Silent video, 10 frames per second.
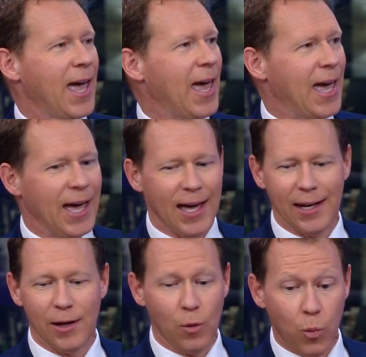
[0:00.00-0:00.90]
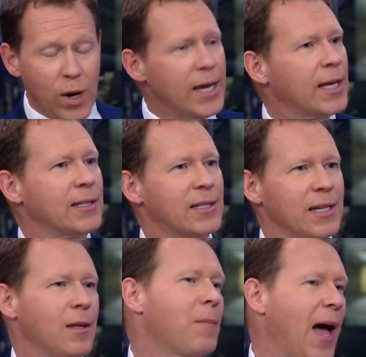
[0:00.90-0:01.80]
and we can
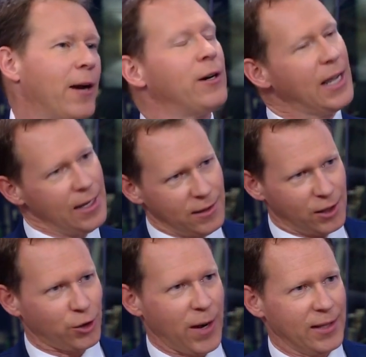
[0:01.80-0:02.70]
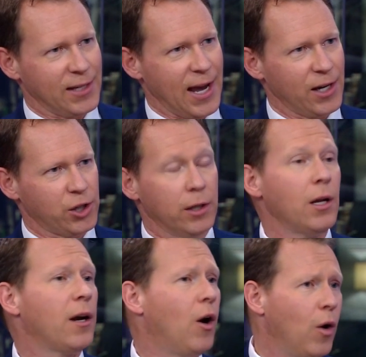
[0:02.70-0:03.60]
see the pattern in the transaction.
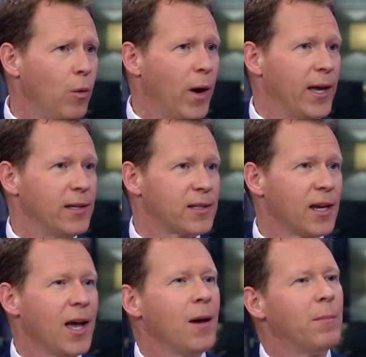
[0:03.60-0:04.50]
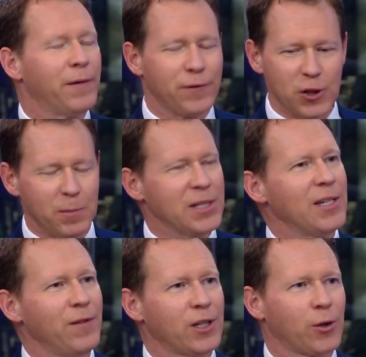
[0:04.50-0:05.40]
Not always, but for
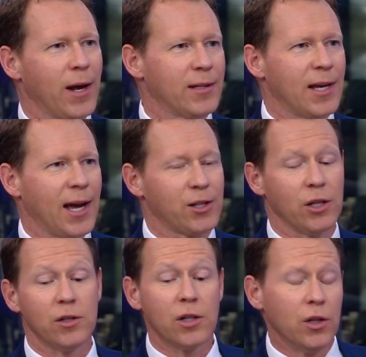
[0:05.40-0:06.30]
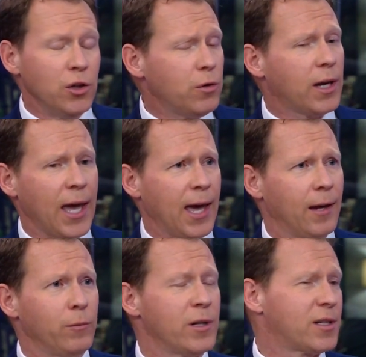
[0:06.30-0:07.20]
specific transactions, you
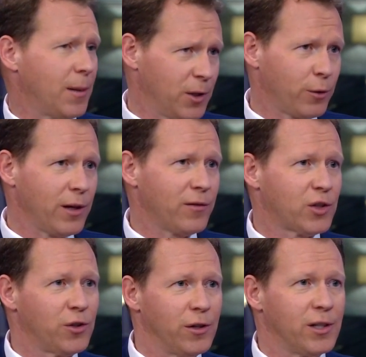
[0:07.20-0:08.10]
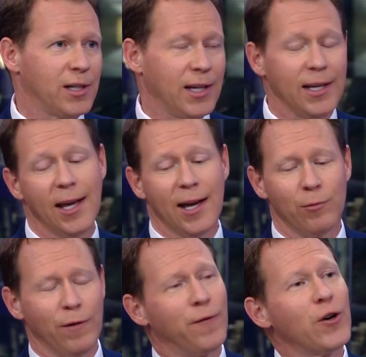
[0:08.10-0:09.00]
can, with some degree of certainty,
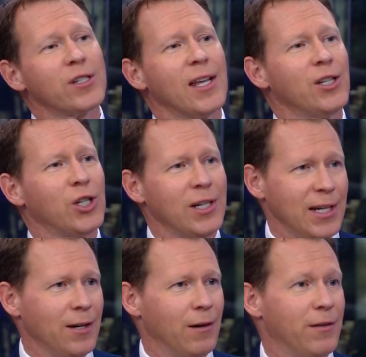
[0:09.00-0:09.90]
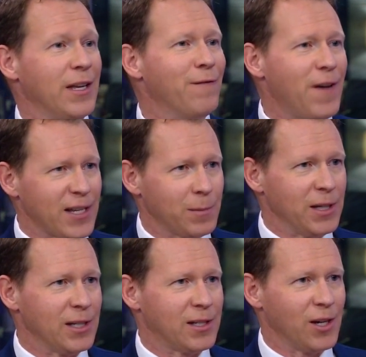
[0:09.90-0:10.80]
reverse engineer the
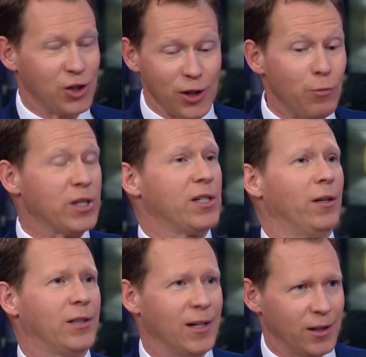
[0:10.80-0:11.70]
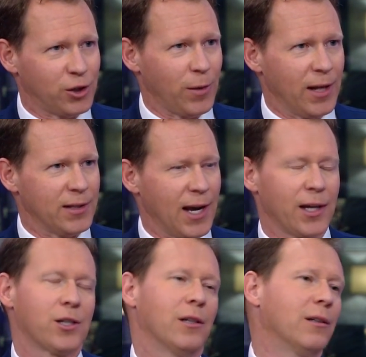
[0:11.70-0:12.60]
investment decision that resulted in the
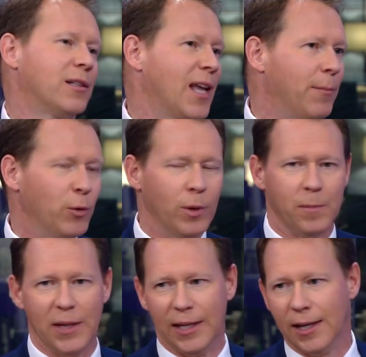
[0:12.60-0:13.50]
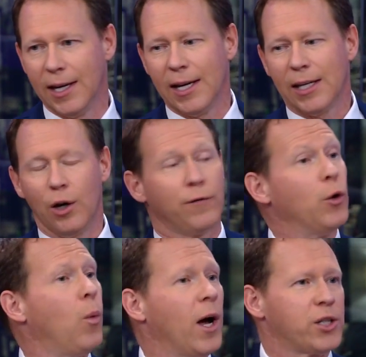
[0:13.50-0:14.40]
transaction. Mm. Example would be, you know, if
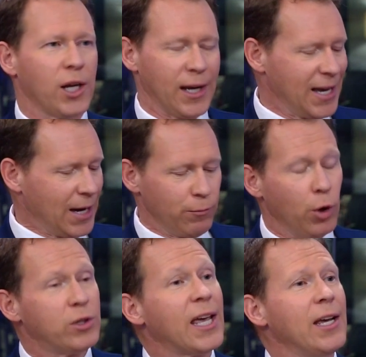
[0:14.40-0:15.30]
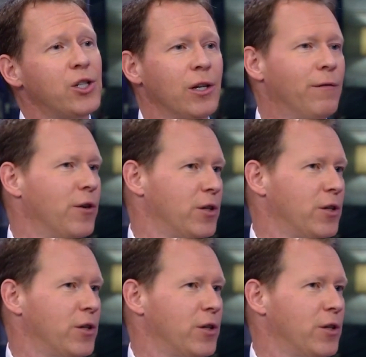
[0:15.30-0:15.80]
you're watching rotation